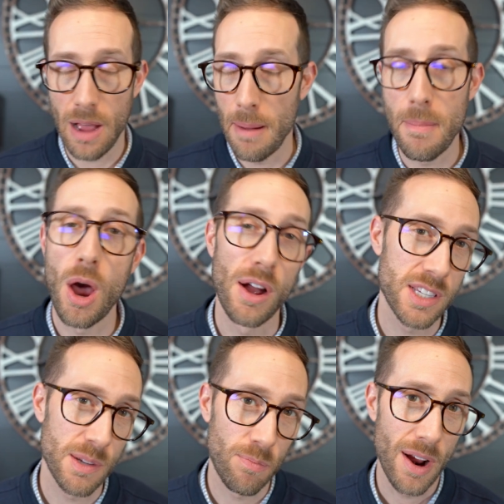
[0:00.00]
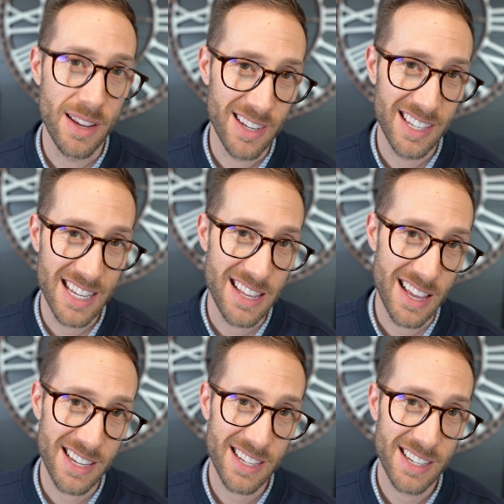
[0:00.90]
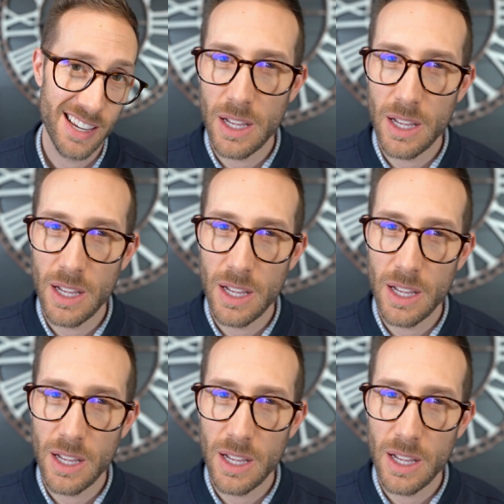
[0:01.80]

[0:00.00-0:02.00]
I'm not surprised to see this.